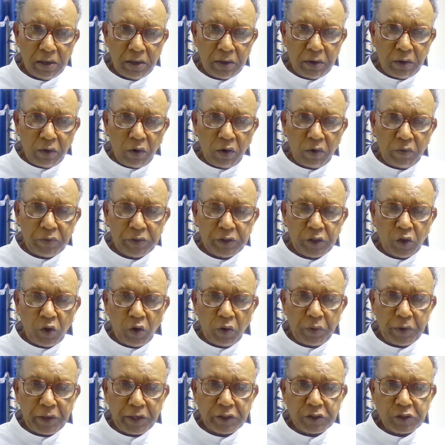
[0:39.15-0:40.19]
not with the
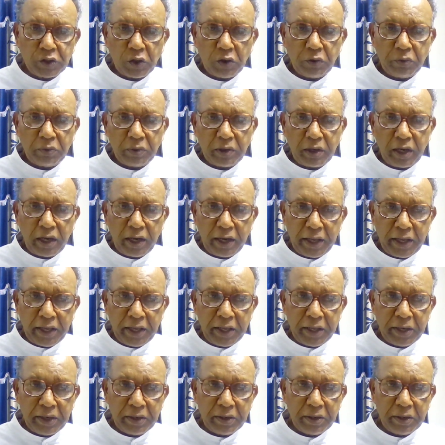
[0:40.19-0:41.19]
offerings of Cain,